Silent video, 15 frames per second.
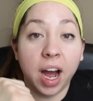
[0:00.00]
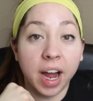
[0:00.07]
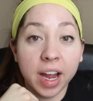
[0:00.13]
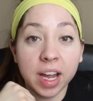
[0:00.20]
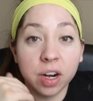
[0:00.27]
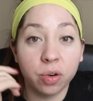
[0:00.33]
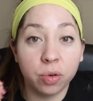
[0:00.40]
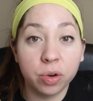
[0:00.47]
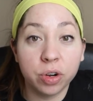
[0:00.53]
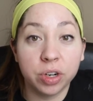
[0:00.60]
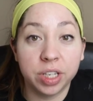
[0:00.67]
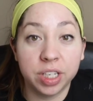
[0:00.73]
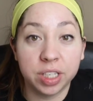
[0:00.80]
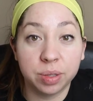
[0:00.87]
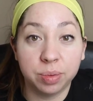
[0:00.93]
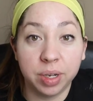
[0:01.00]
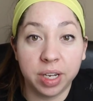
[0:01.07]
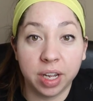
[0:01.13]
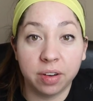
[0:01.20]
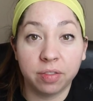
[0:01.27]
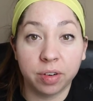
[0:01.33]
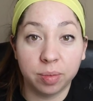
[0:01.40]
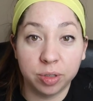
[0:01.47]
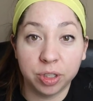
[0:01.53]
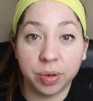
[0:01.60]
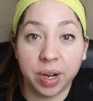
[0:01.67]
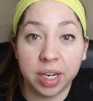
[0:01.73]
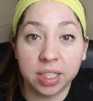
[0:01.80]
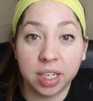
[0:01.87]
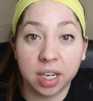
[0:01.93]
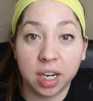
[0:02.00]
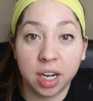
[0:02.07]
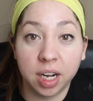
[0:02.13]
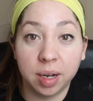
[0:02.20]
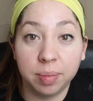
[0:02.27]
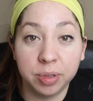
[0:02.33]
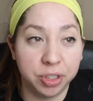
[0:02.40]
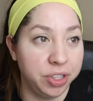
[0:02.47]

I had ordered this weekend from Joann.com.